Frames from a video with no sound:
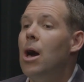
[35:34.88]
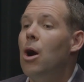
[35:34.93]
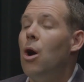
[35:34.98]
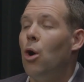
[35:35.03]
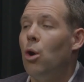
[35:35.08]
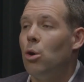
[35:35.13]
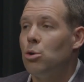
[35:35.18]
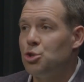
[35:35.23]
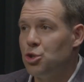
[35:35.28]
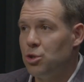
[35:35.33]

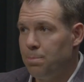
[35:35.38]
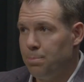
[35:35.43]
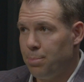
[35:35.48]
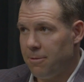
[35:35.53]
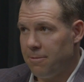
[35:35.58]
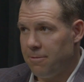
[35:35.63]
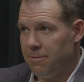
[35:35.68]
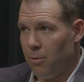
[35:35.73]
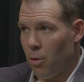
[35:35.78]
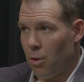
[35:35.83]
Ultra
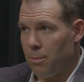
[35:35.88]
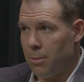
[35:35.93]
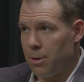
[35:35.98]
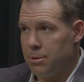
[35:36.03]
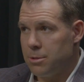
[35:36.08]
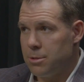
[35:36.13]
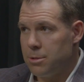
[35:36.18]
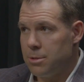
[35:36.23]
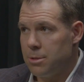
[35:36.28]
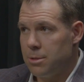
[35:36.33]

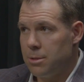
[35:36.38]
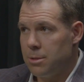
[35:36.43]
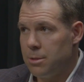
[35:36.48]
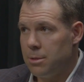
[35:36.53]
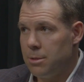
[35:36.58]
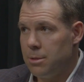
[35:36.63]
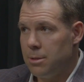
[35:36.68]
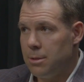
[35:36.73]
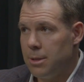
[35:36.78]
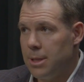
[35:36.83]
performers,
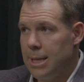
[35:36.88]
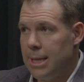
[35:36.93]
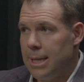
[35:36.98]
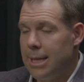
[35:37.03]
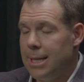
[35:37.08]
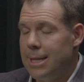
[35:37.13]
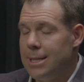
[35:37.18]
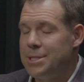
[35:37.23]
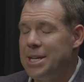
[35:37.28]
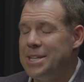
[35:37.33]

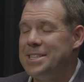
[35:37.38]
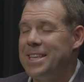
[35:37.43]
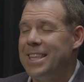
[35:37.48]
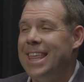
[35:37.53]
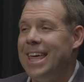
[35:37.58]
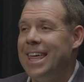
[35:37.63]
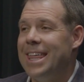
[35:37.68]
Chase,